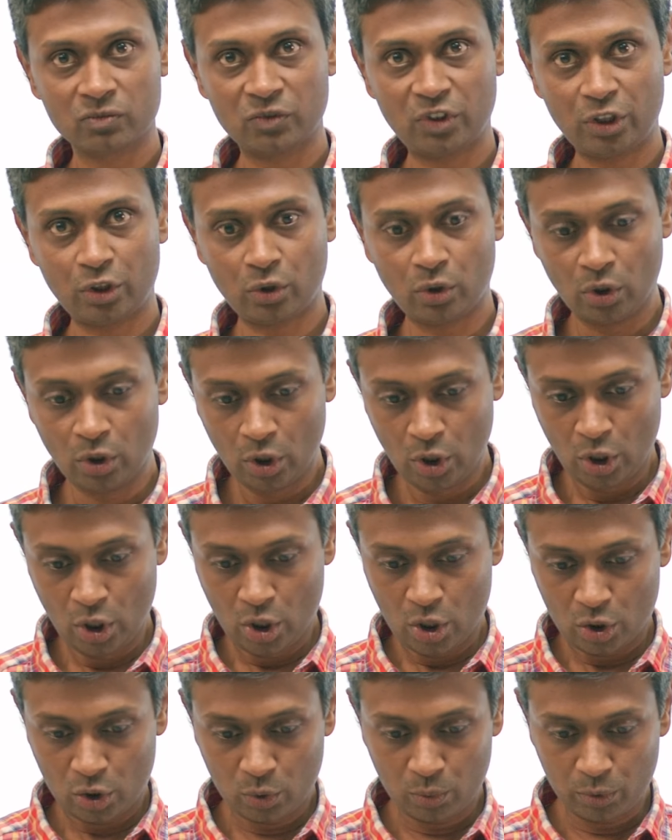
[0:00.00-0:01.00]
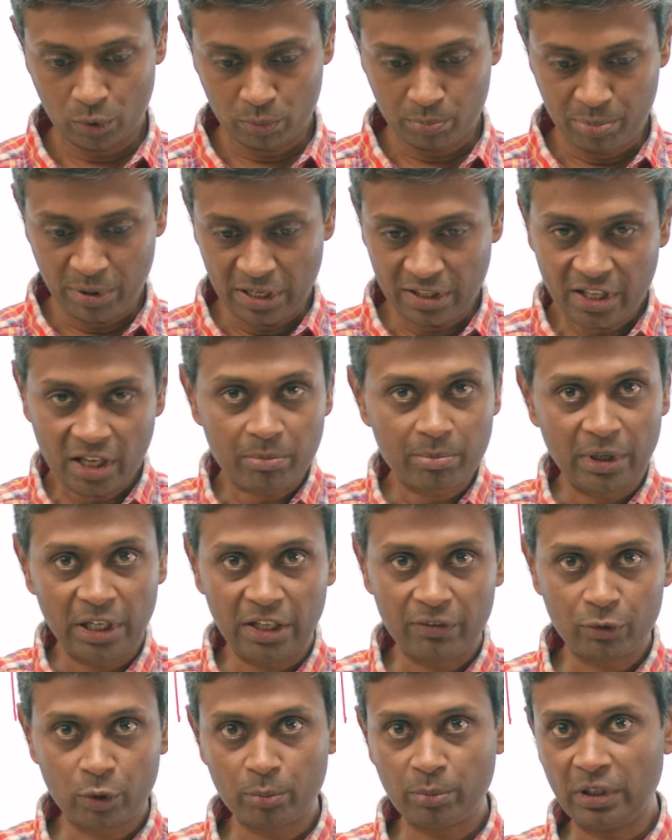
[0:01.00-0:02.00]
and so to, to build that
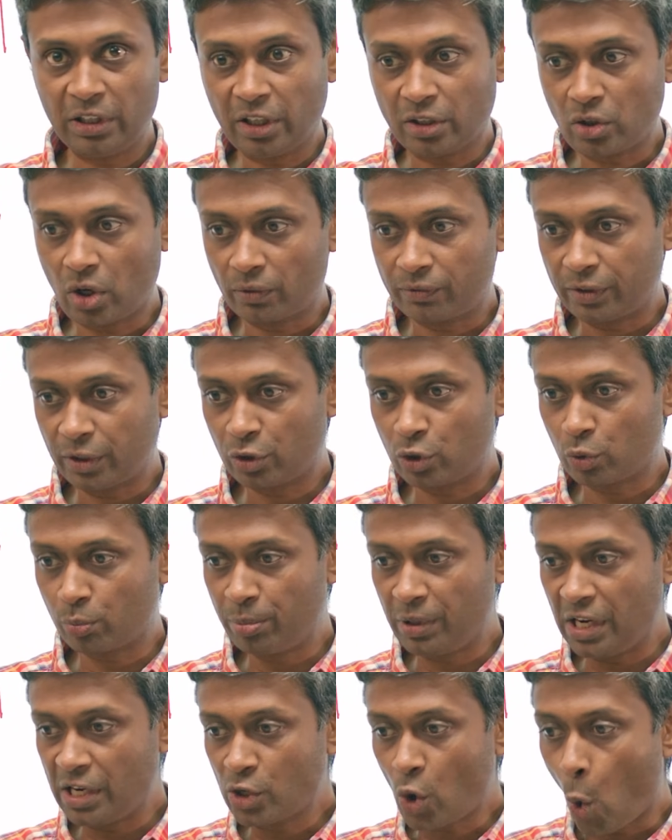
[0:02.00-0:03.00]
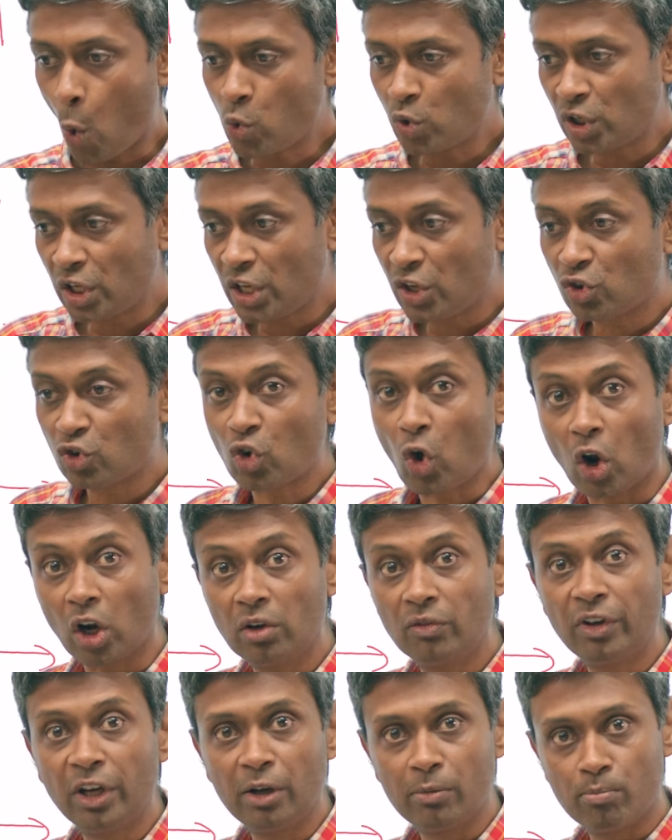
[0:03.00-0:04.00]
belief to build that confidence to be in only
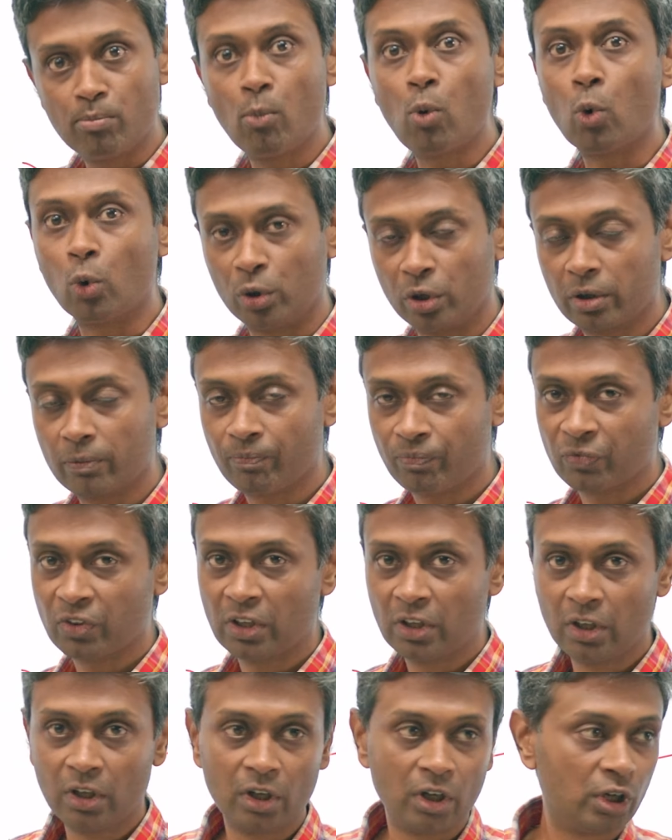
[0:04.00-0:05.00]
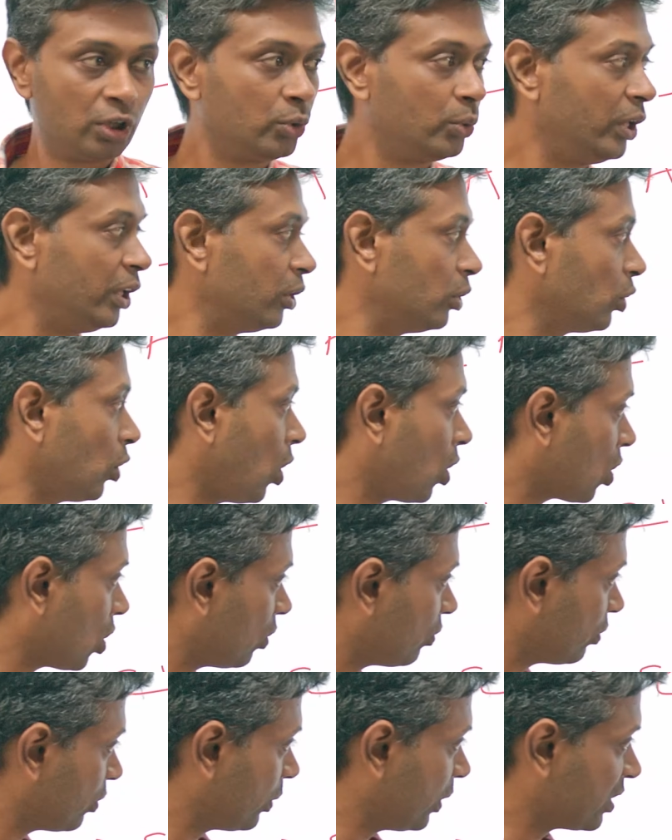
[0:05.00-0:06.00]
solving mode you need to knock
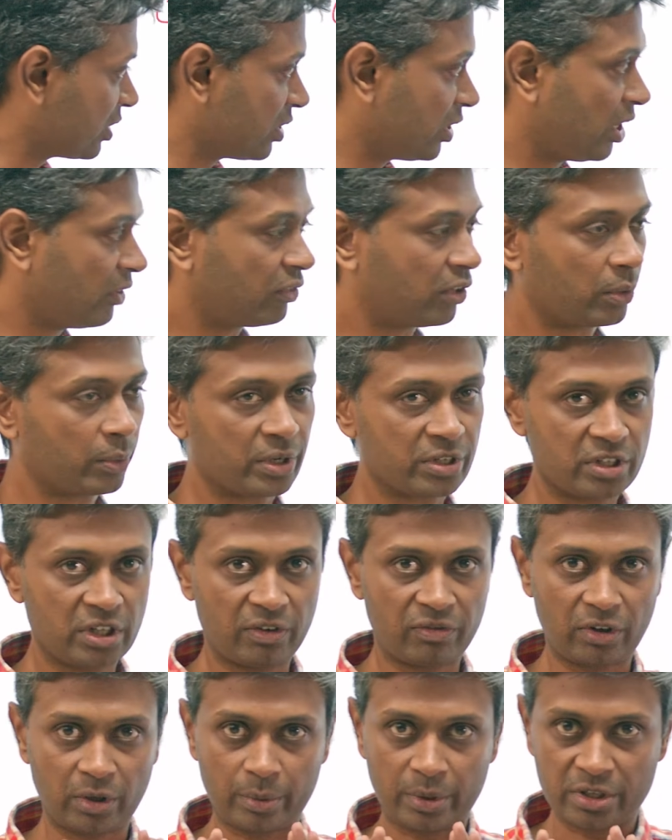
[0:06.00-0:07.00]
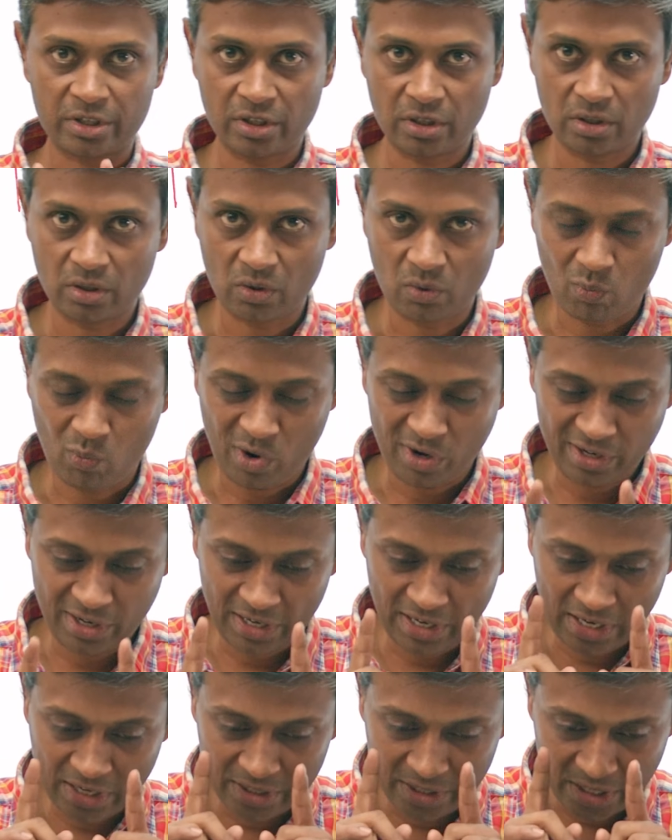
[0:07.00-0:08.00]
off question after question after question one
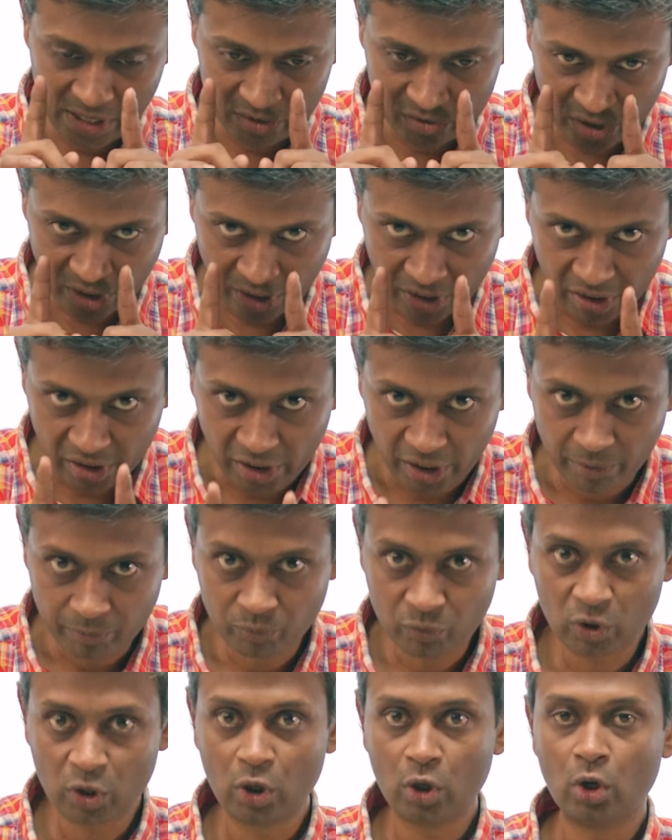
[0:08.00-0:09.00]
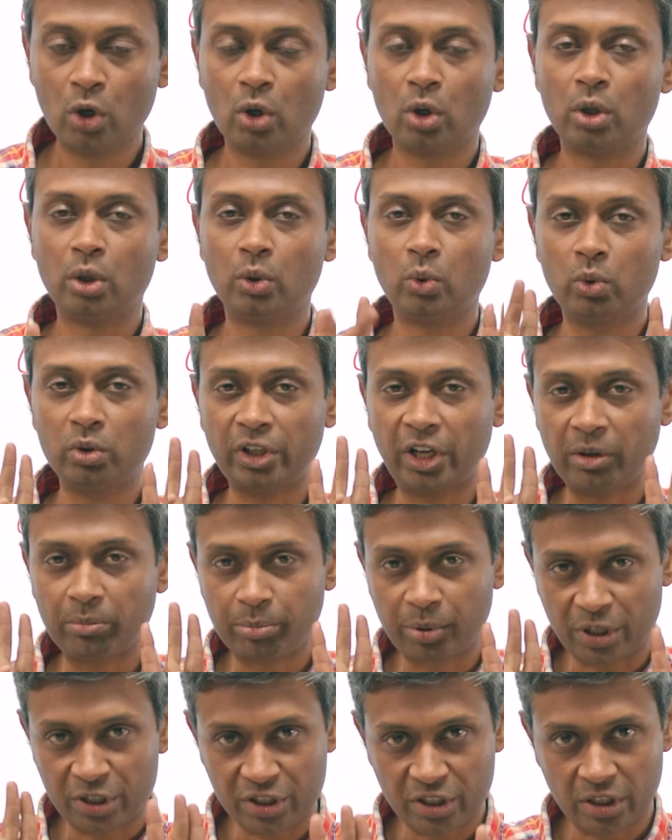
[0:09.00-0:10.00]
LRDI set at a time no time
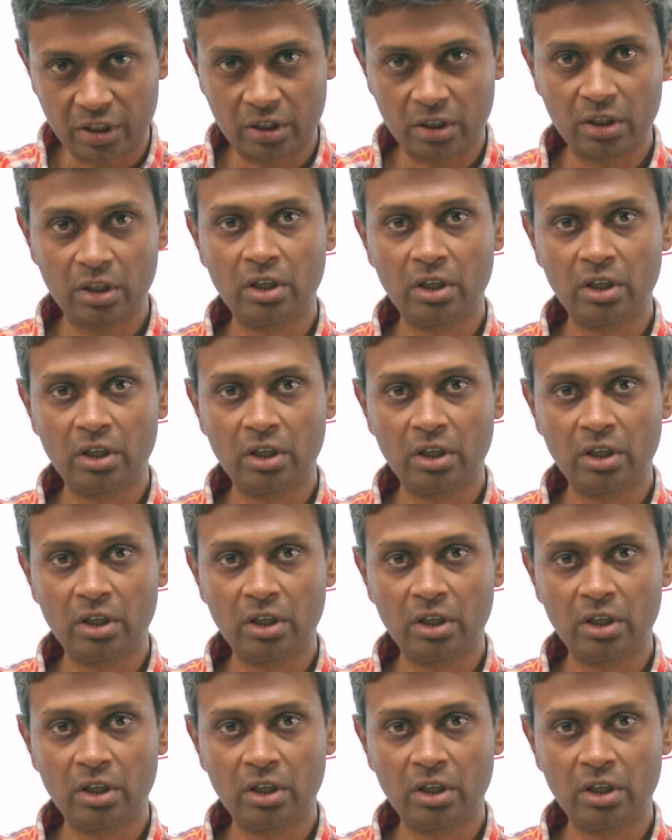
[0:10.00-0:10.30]
pressure